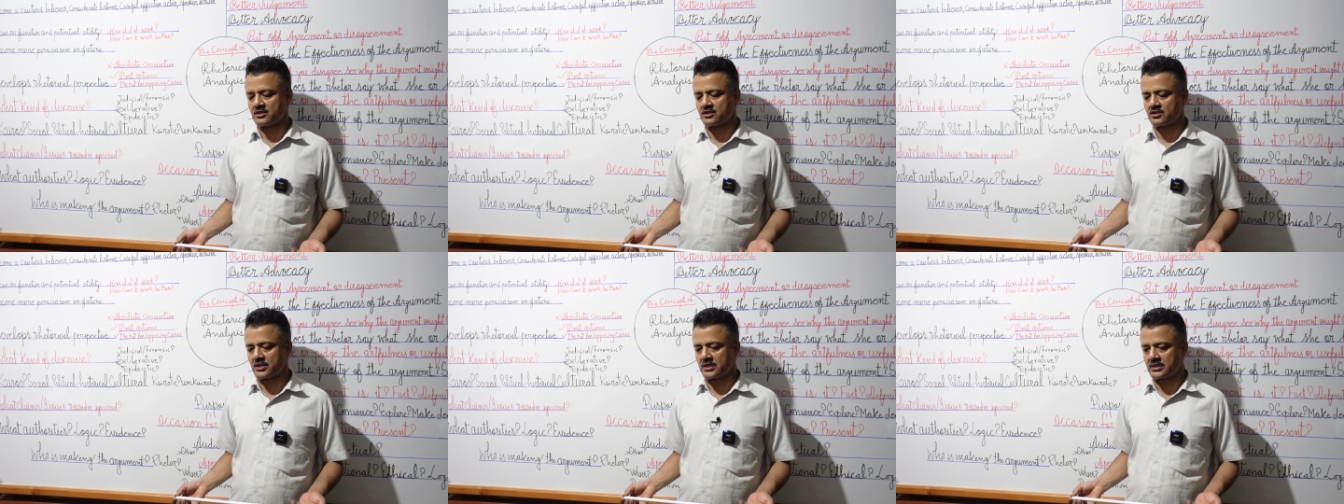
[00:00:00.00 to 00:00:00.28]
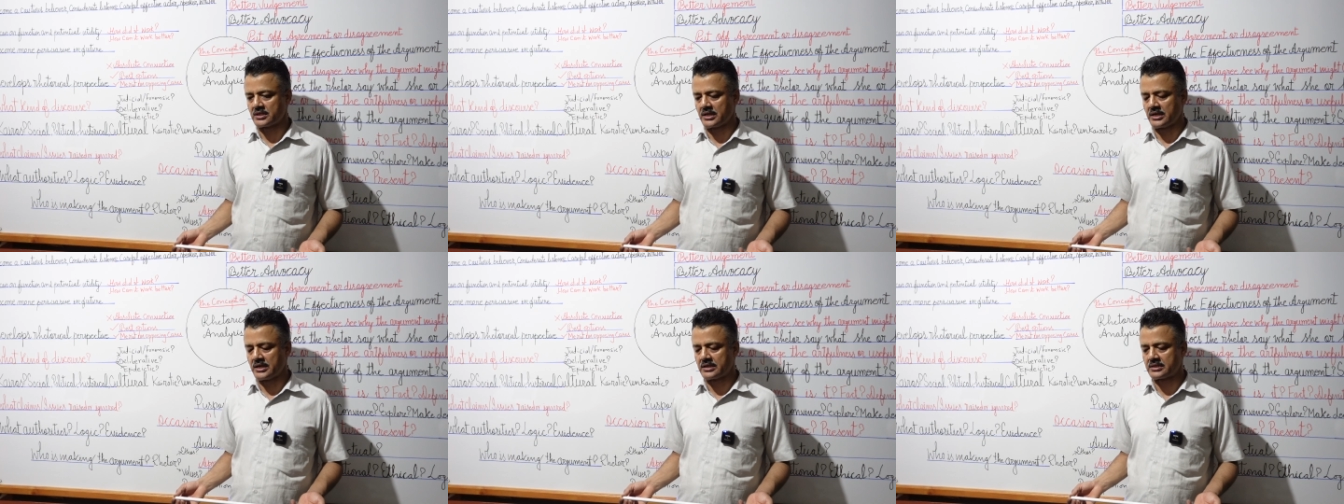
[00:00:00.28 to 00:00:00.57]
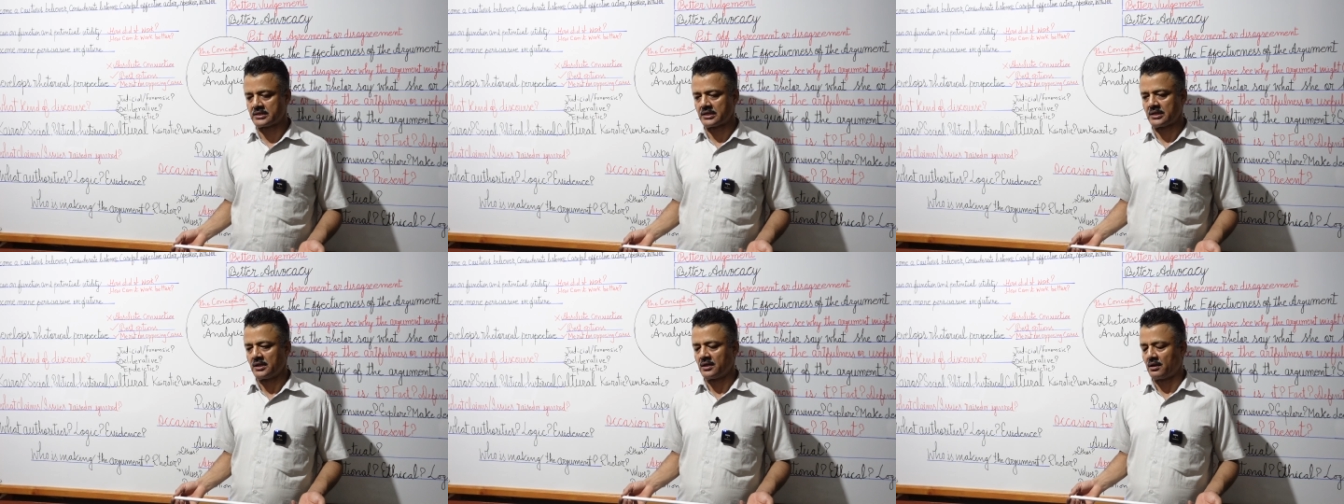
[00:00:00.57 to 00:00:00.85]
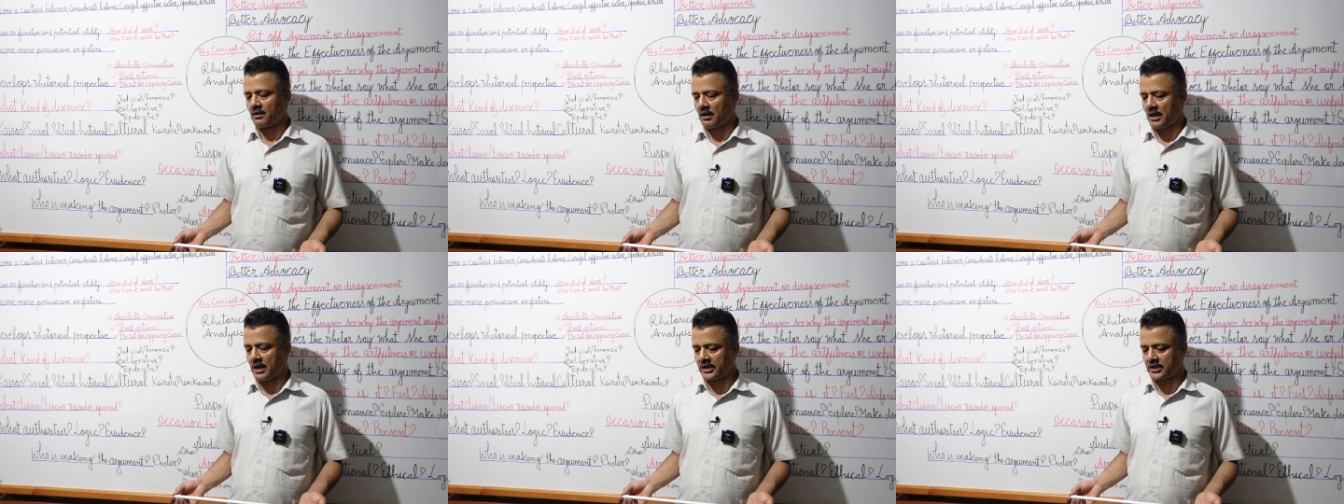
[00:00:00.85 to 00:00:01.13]
cities
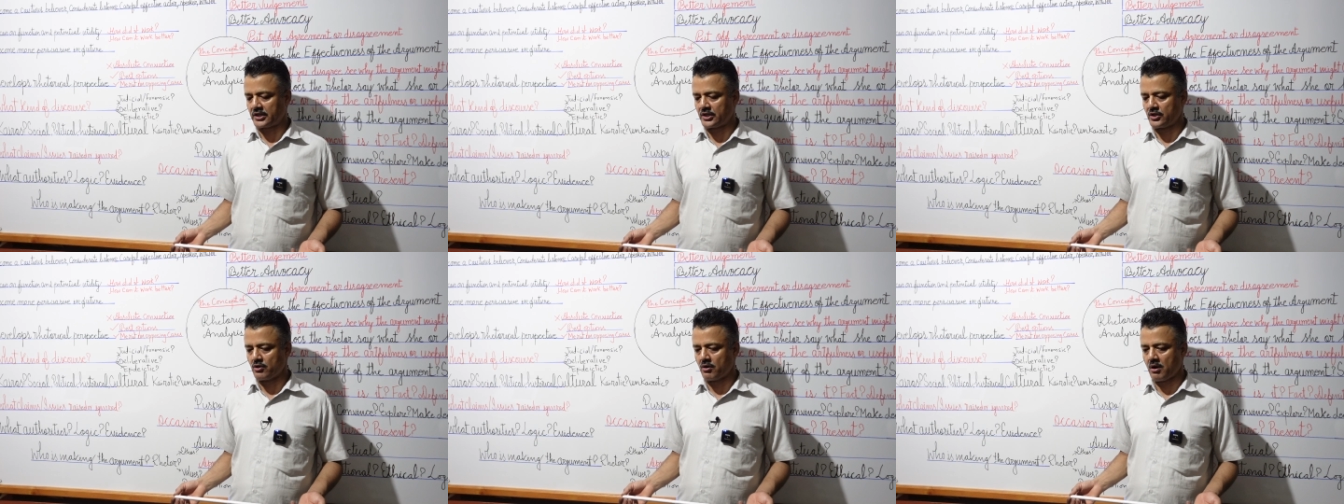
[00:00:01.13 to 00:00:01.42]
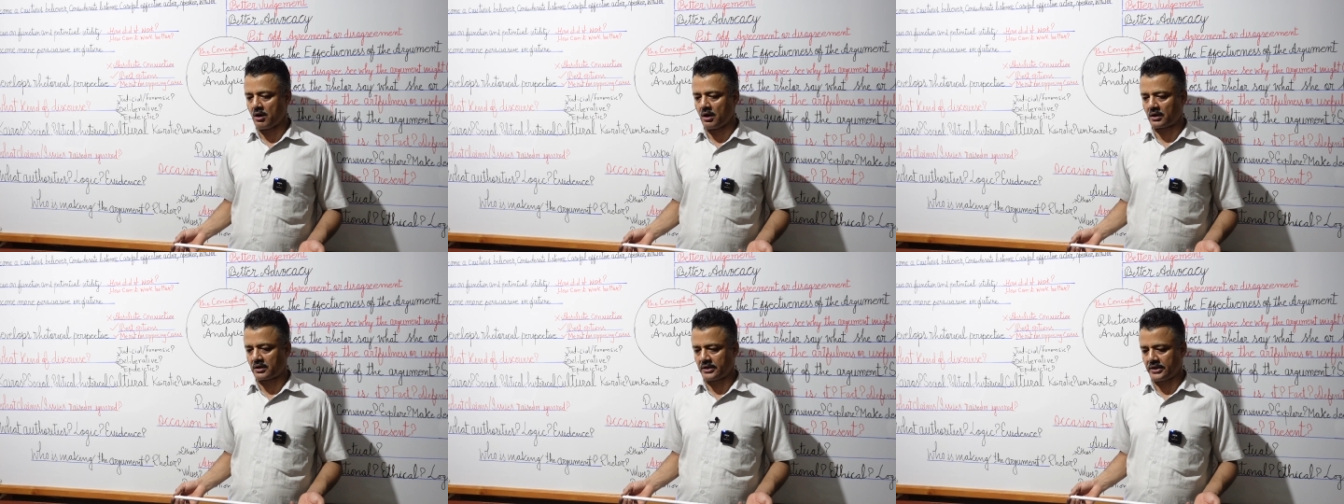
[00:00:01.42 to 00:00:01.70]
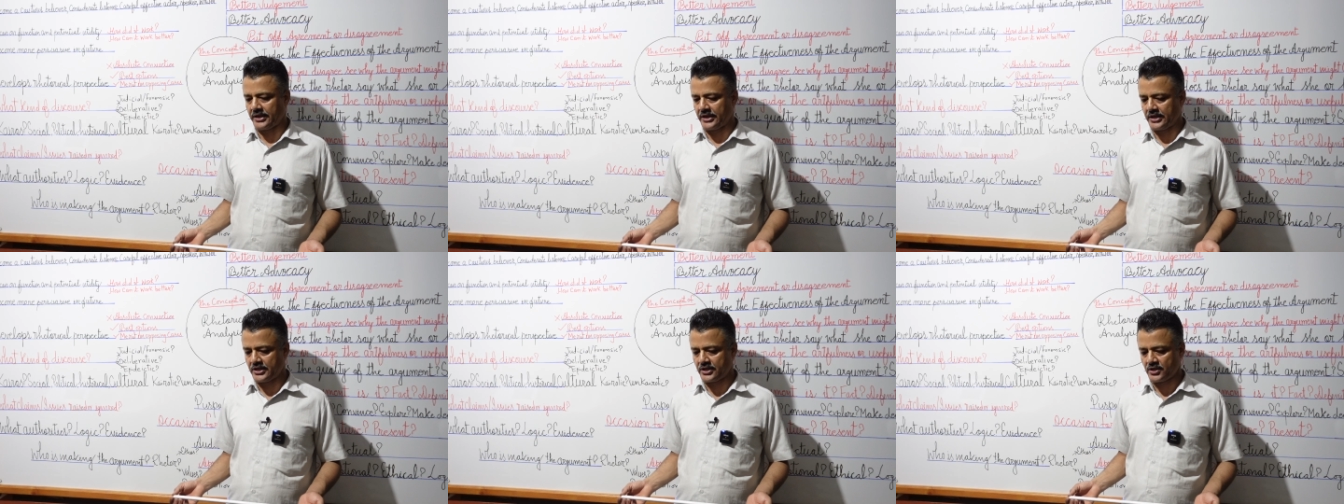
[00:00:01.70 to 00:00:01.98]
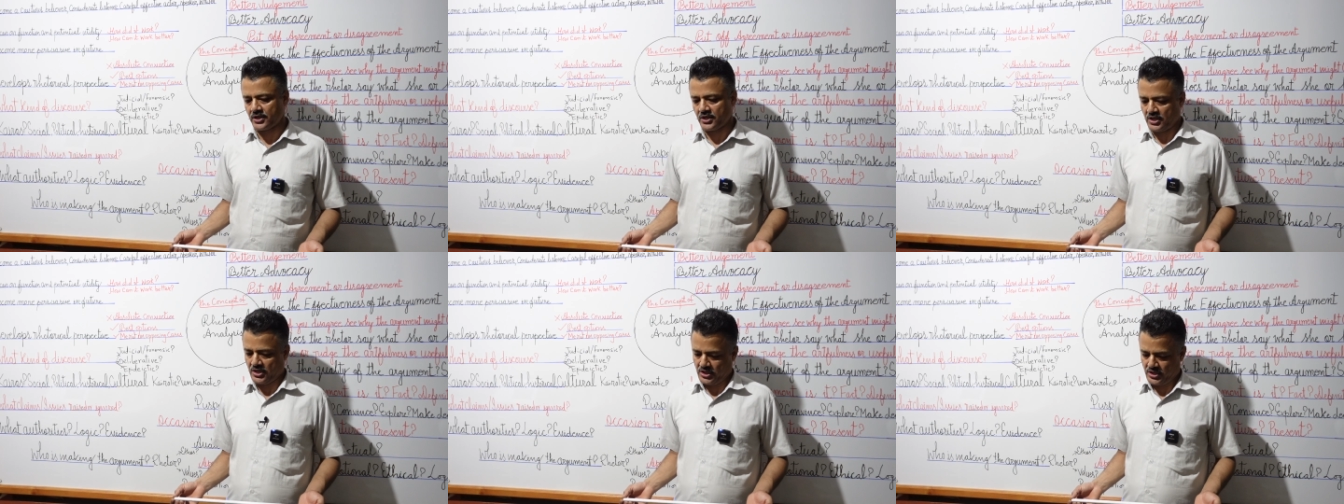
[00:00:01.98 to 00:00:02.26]
like New York in